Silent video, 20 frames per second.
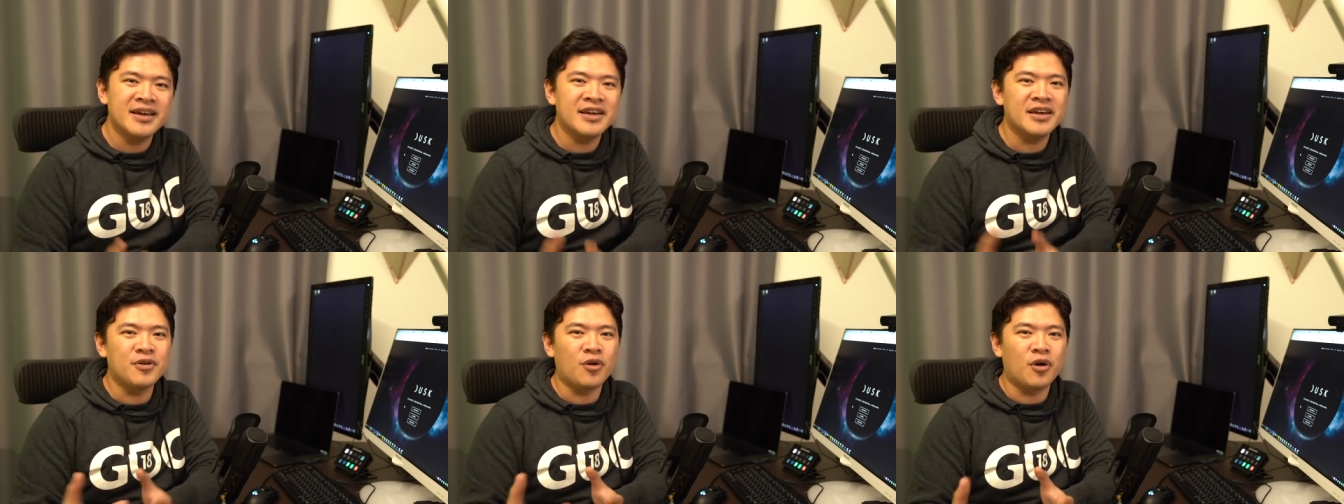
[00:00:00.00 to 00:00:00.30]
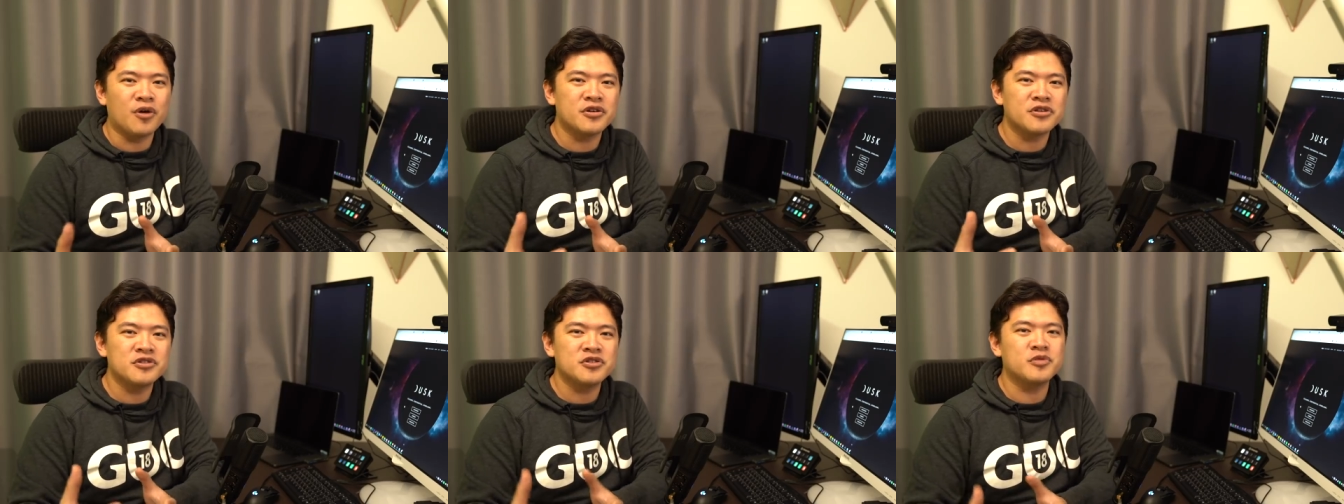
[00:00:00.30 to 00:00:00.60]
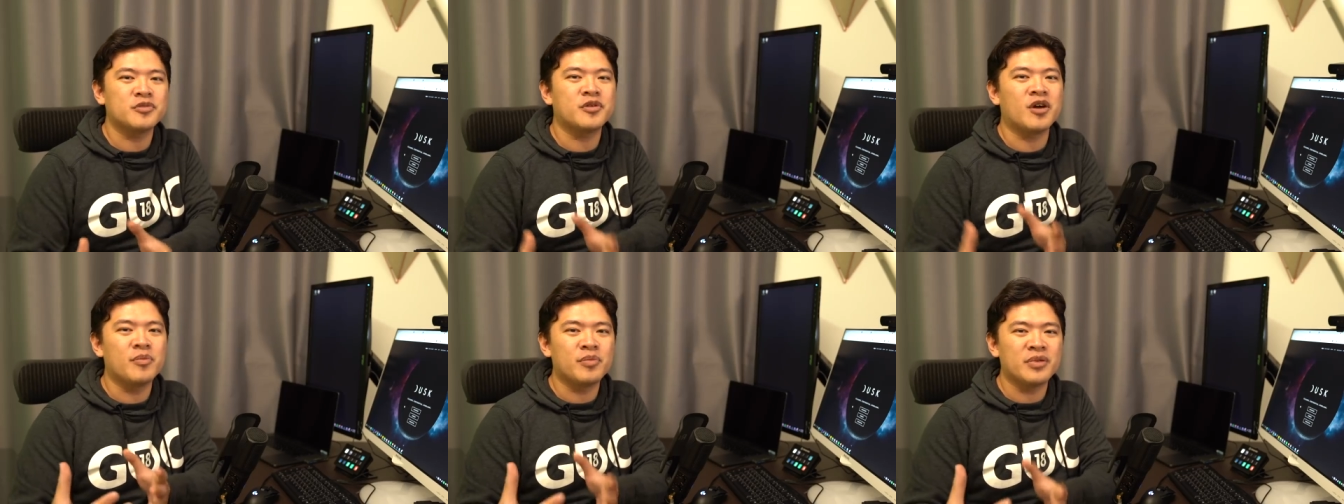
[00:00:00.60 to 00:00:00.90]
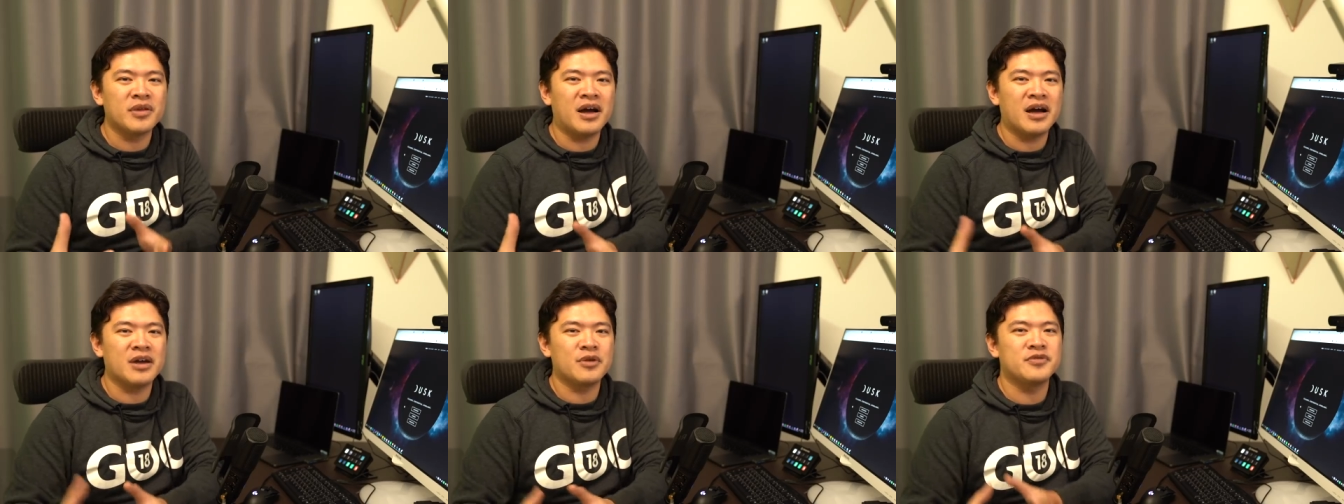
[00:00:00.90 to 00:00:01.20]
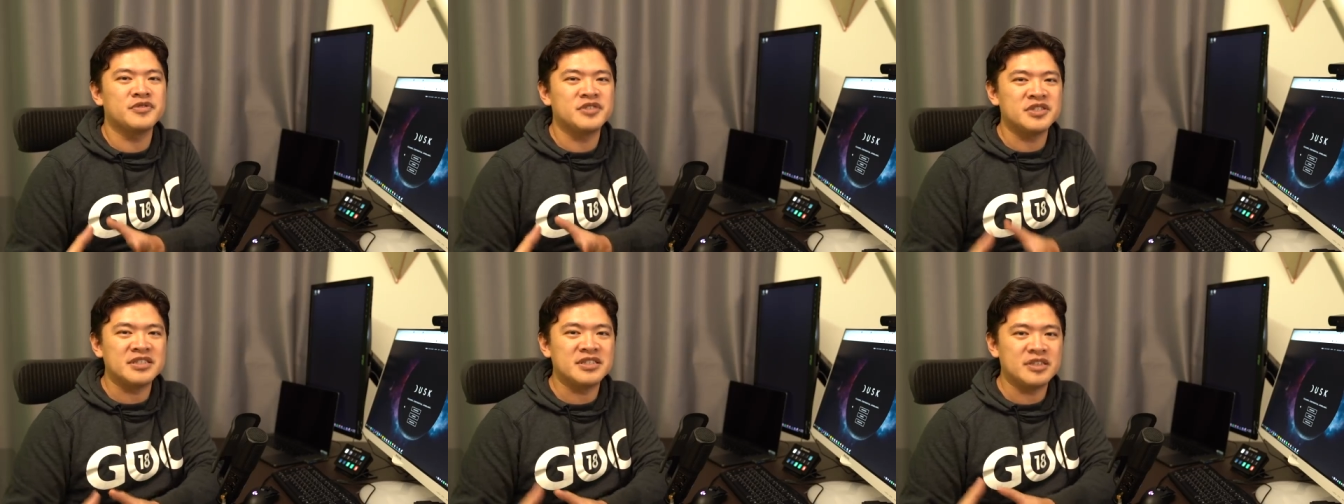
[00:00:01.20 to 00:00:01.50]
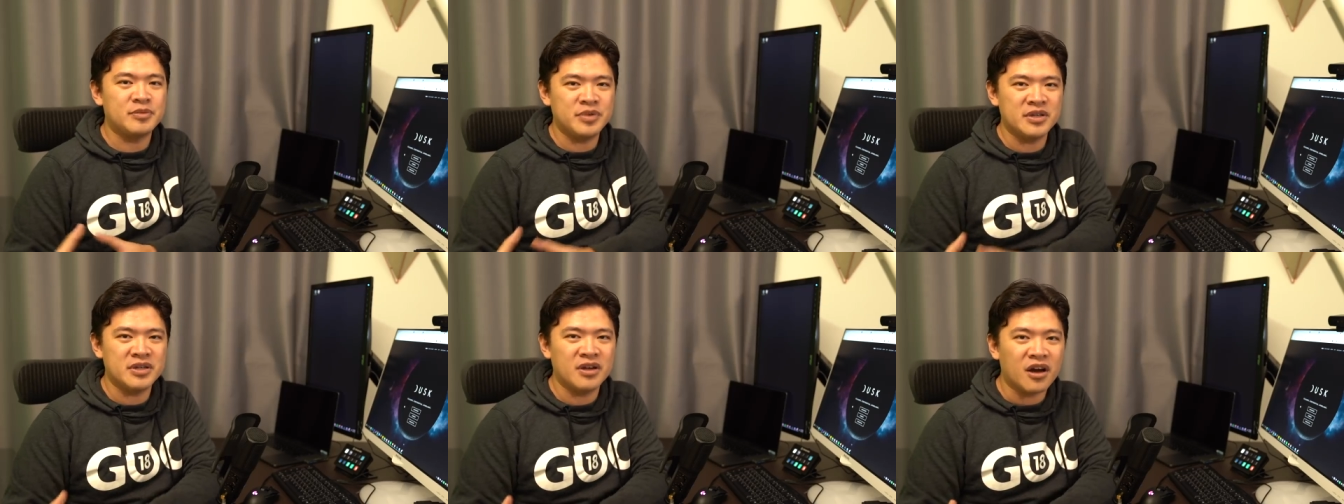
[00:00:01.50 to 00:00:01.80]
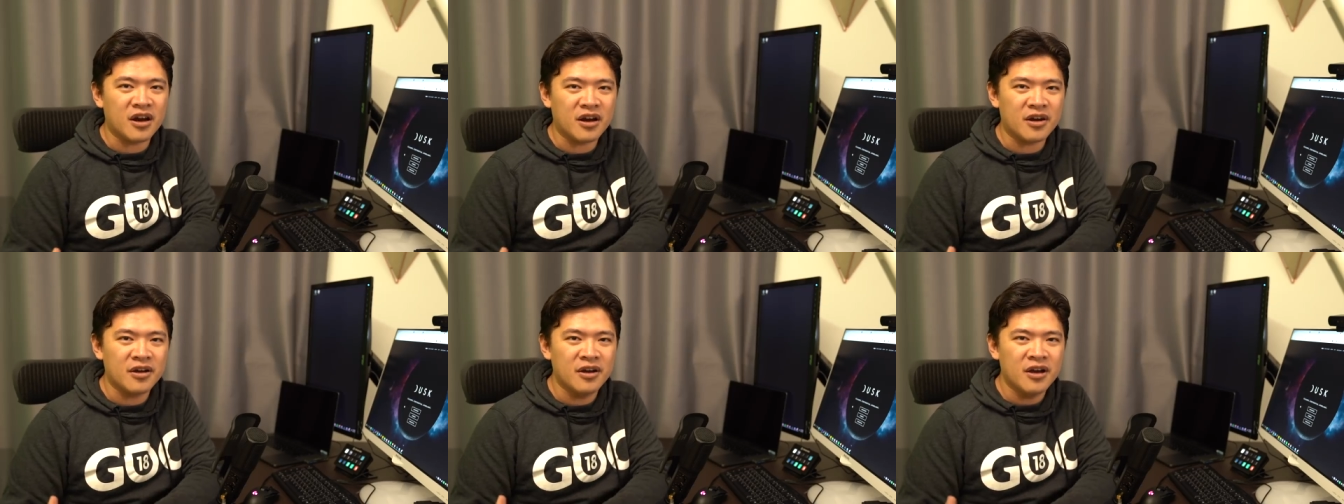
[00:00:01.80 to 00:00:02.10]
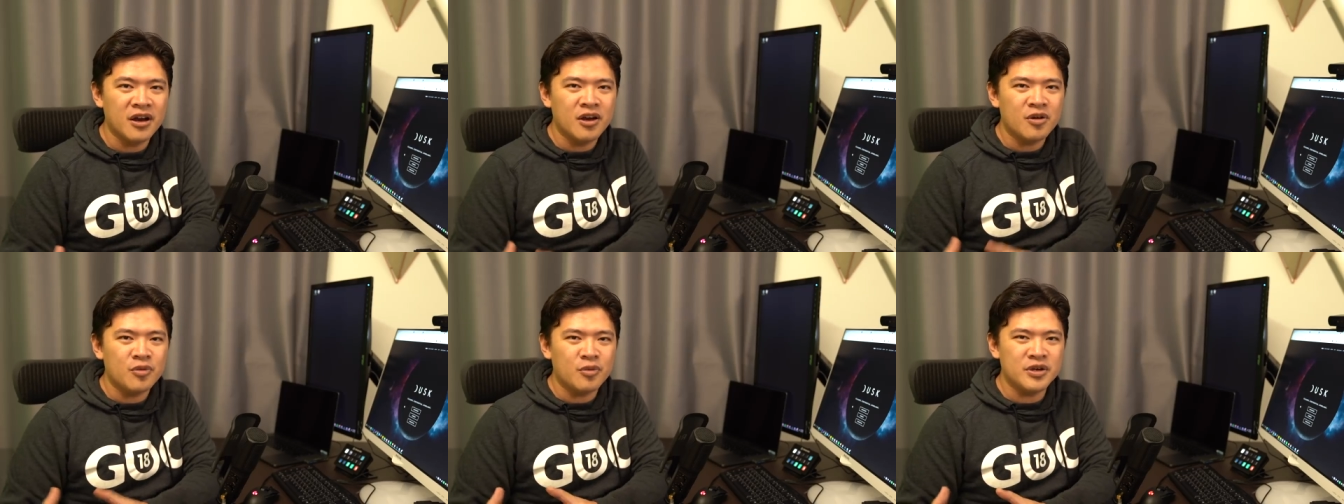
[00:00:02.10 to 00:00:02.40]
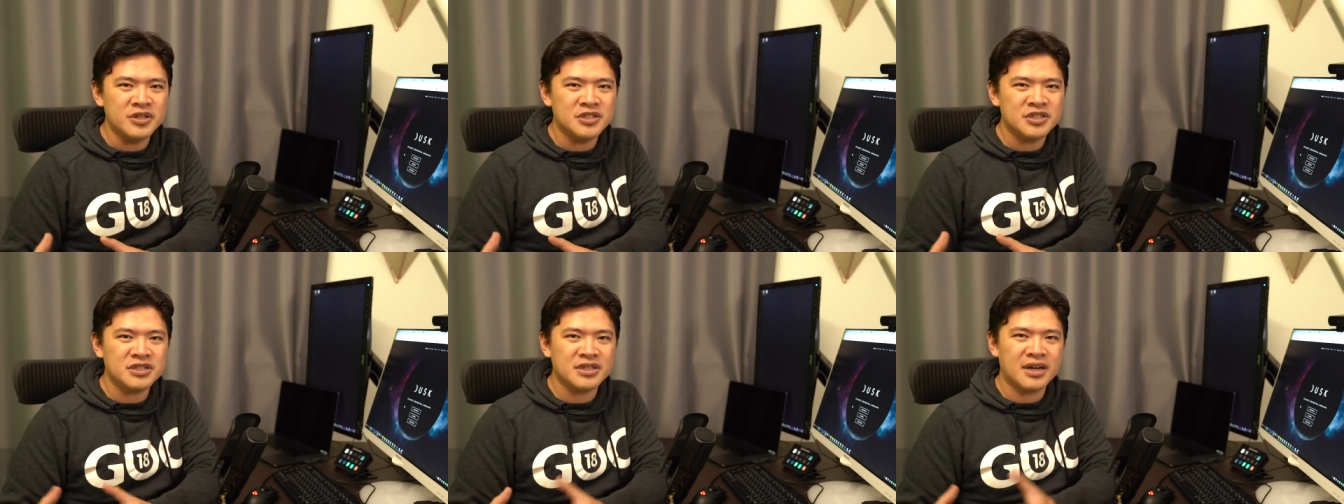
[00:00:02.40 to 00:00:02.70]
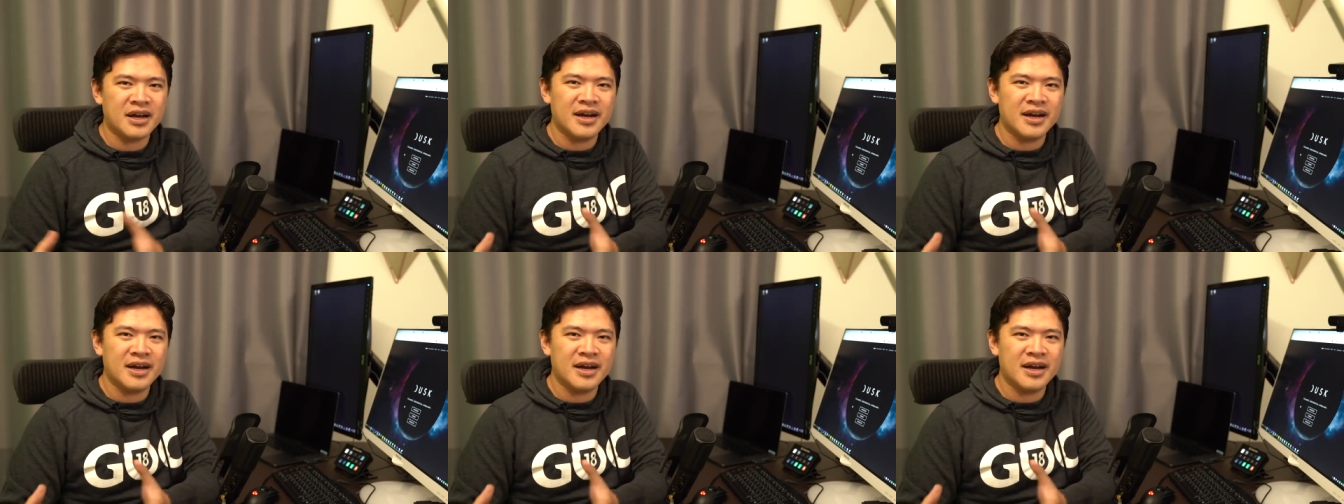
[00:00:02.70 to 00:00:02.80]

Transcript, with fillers: in order to comply with G D P R, which